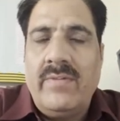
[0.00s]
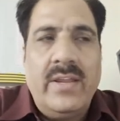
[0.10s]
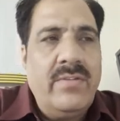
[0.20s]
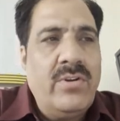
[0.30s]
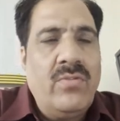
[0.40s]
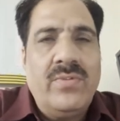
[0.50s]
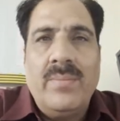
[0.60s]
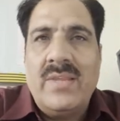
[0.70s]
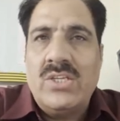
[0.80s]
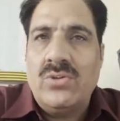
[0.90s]
any one of
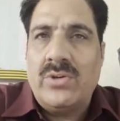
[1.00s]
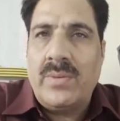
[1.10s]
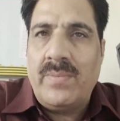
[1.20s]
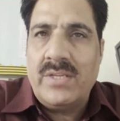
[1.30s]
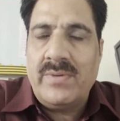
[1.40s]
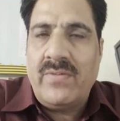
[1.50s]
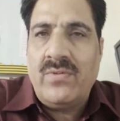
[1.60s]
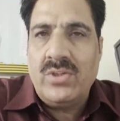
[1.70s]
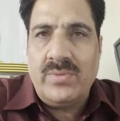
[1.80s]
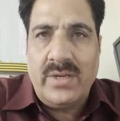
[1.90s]
them is not replaced by
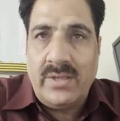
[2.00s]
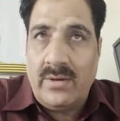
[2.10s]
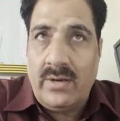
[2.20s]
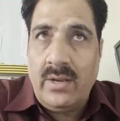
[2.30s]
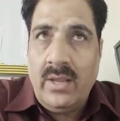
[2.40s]
phosphate, they are